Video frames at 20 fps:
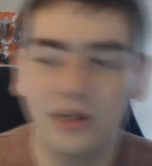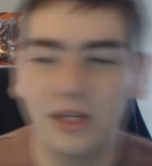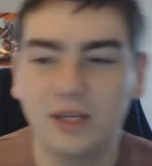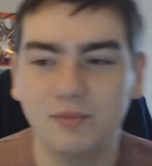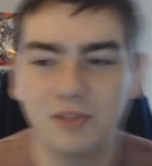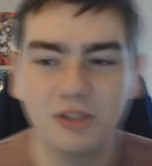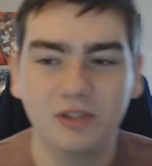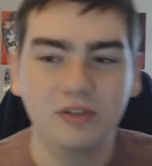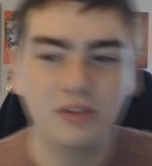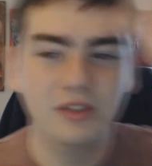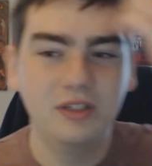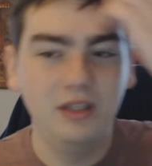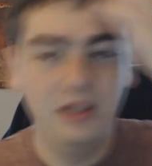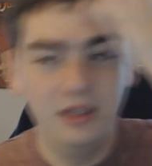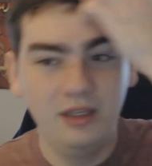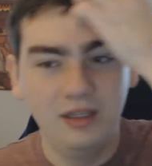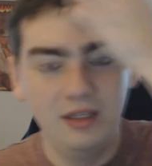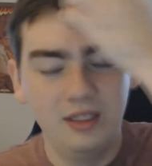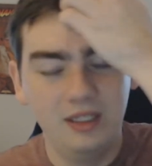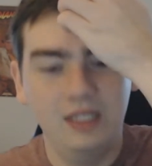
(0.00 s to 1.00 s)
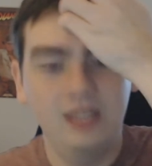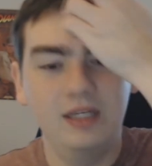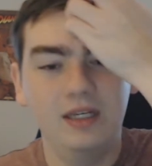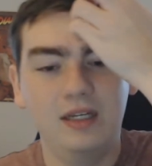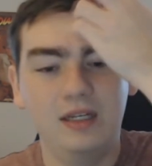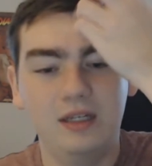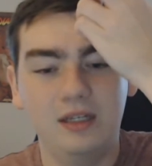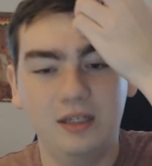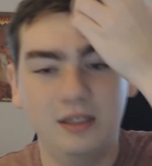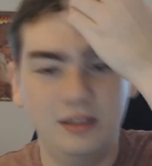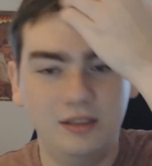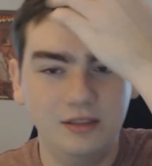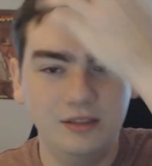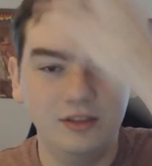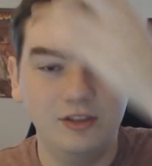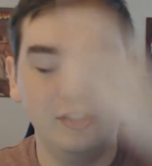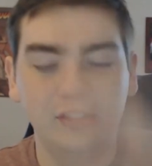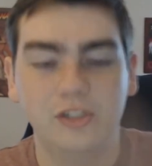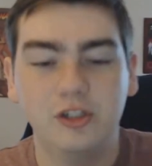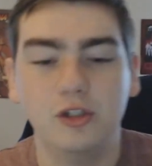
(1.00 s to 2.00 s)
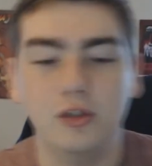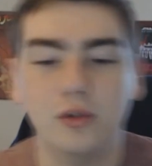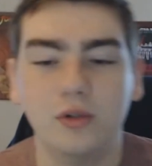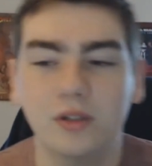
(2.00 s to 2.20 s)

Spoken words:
I'm just a dude.